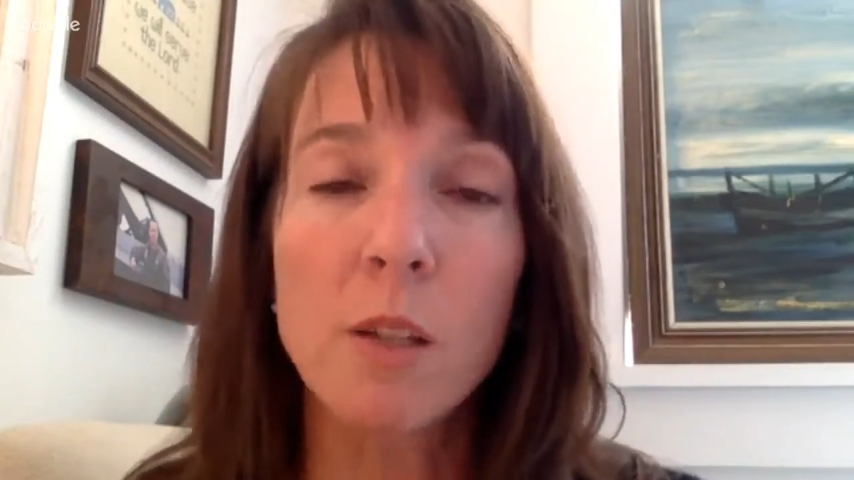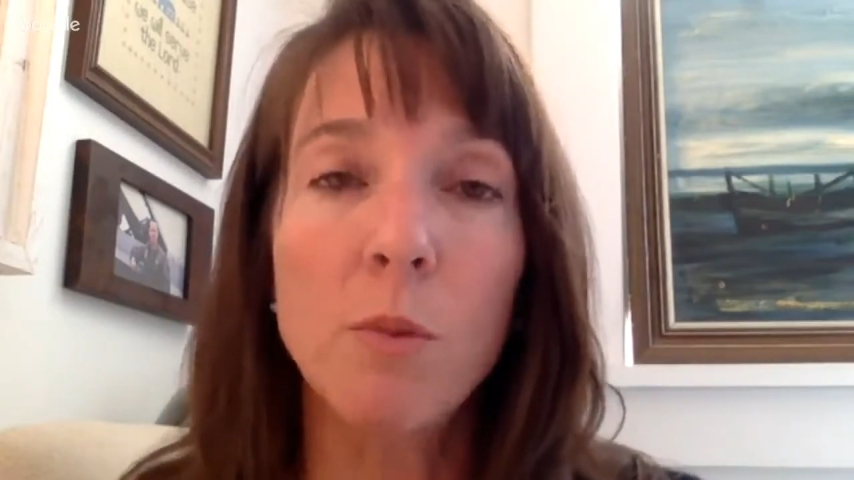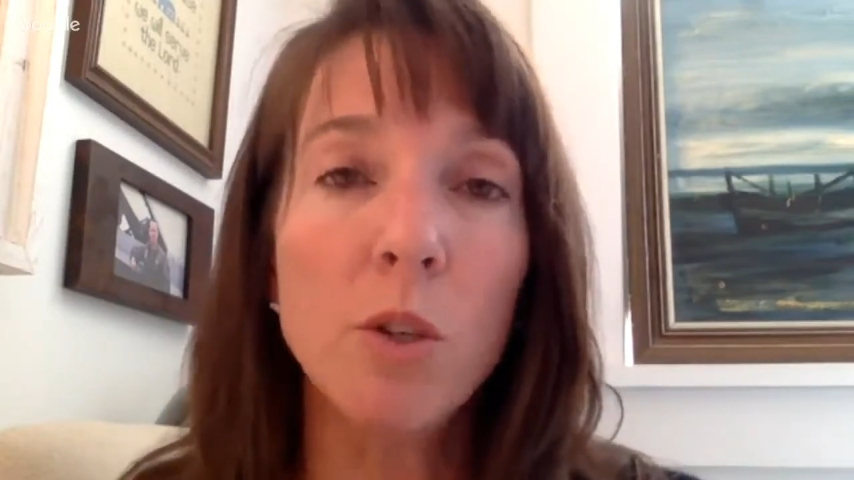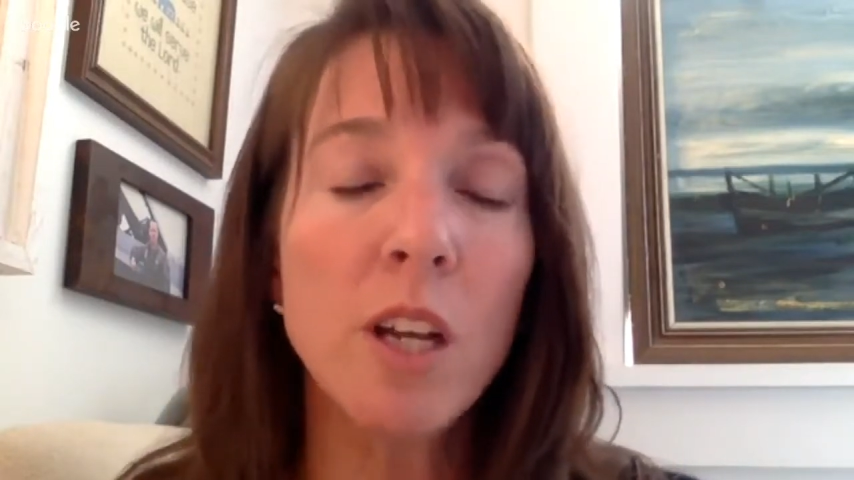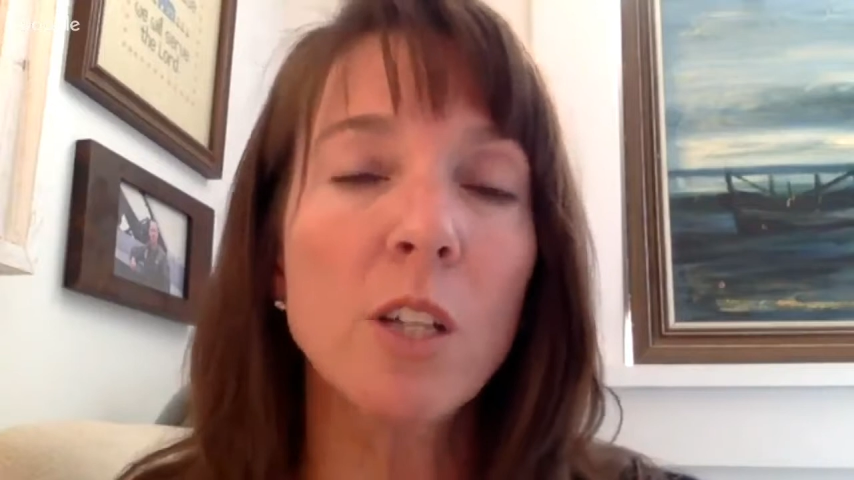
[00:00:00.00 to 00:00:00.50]

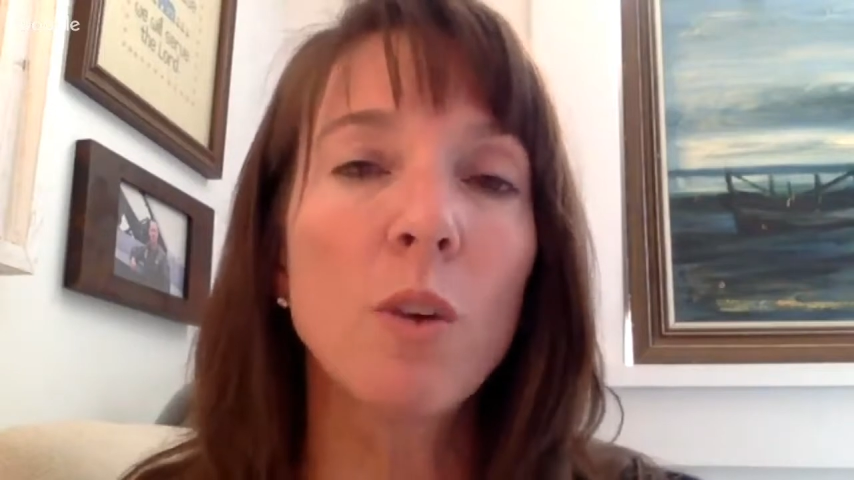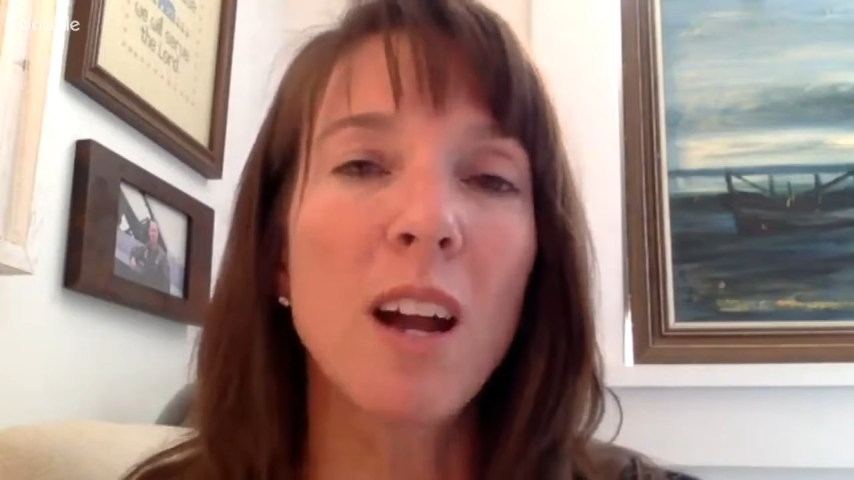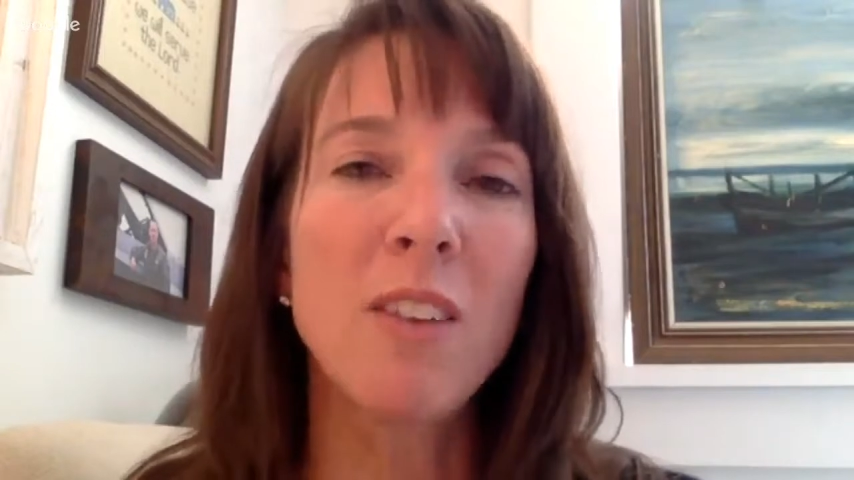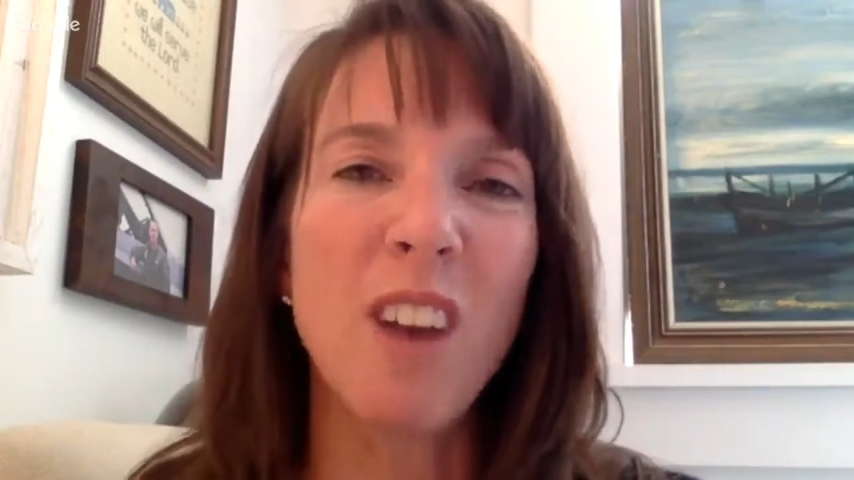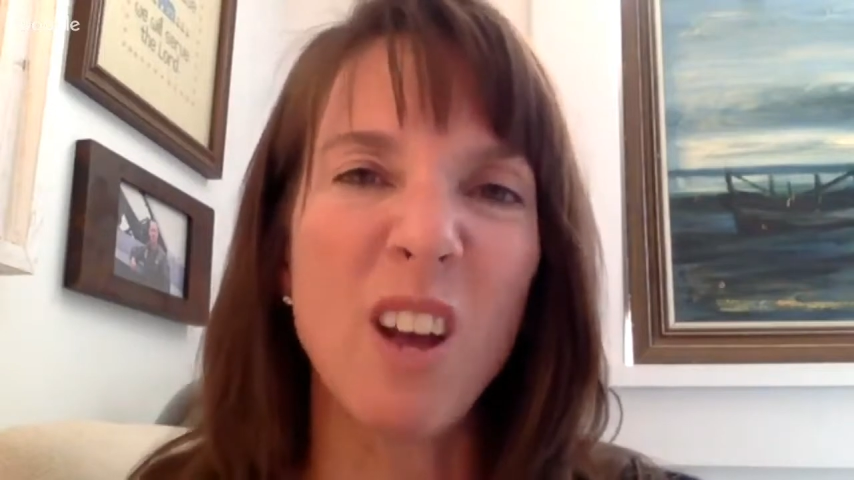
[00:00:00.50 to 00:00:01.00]
Mucinex will
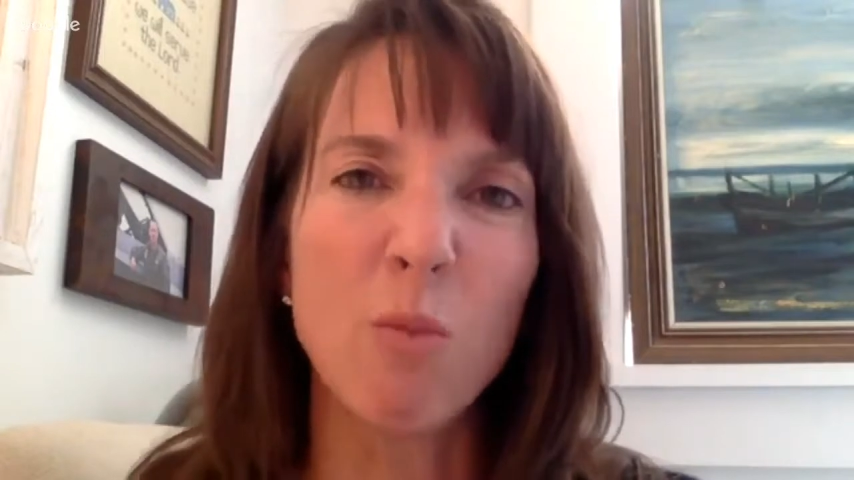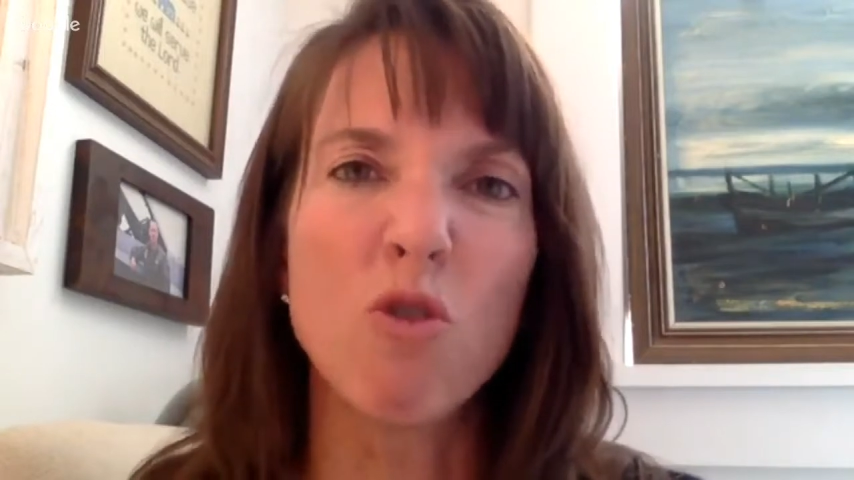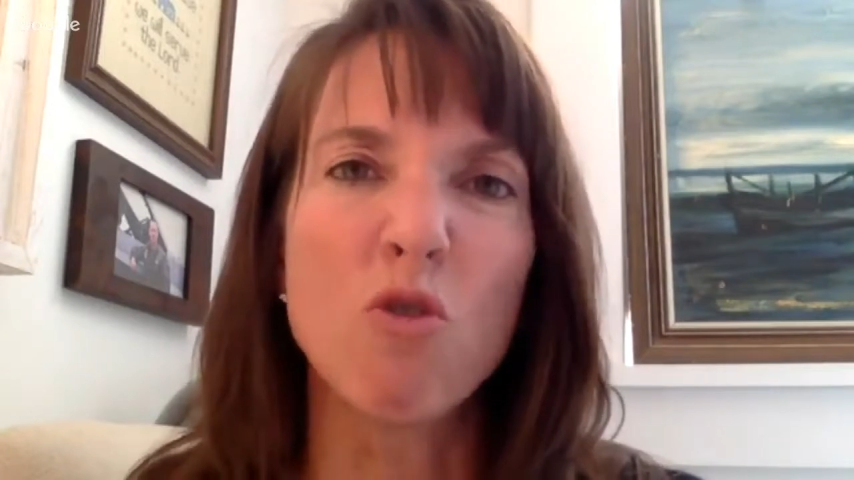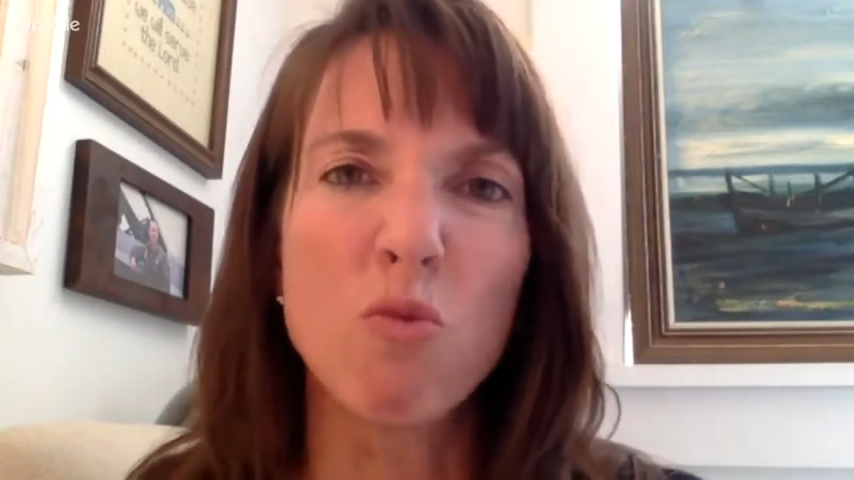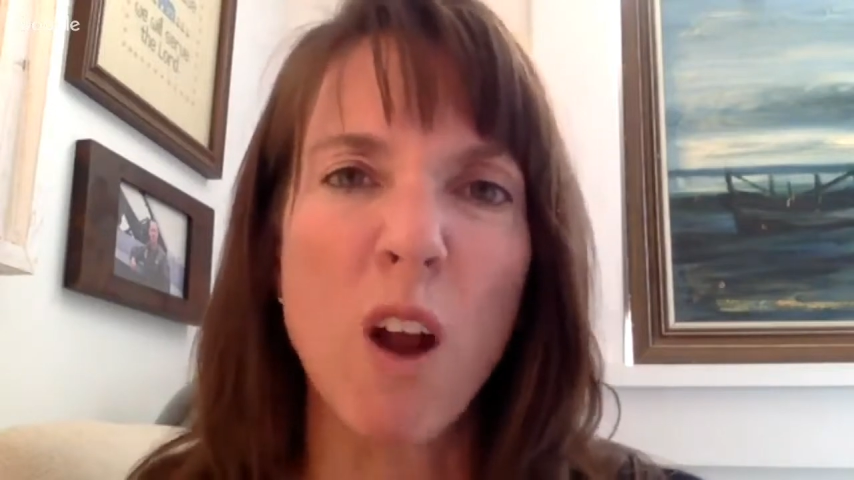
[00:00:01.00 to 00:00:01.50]
kind of help
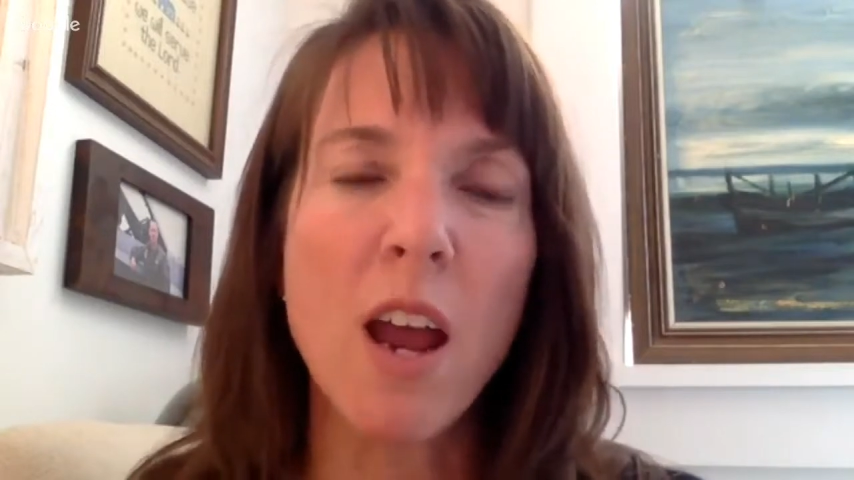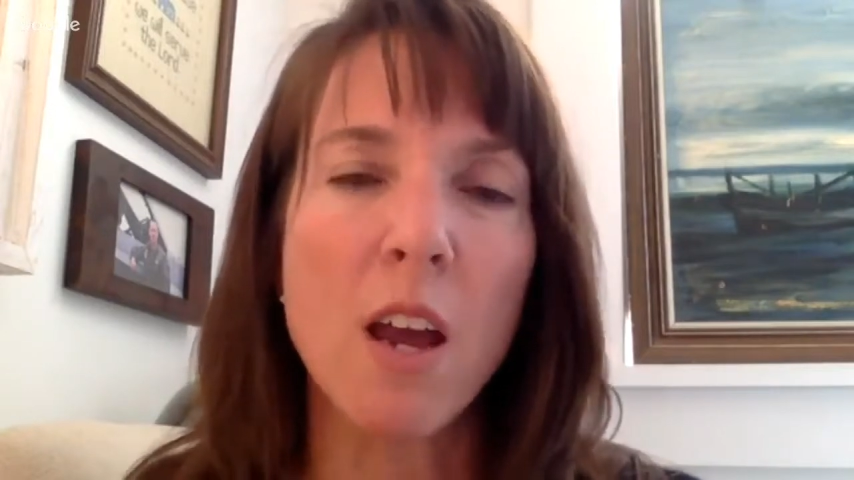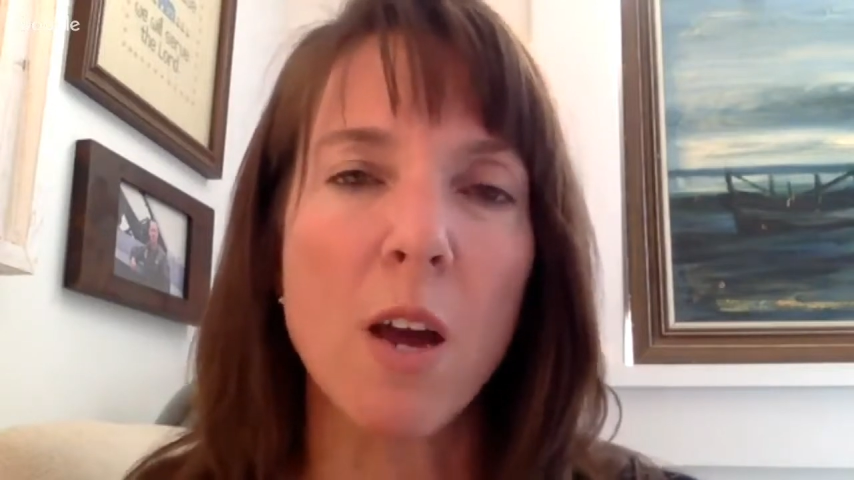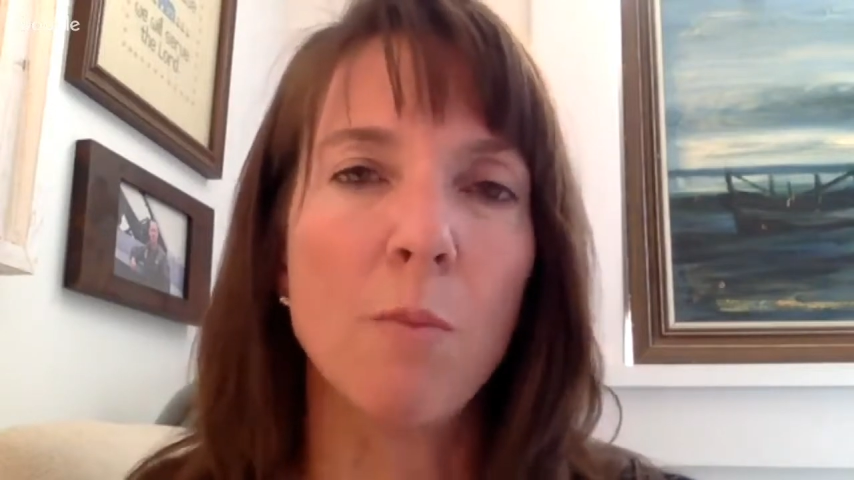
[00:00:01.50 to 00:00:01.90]
dry up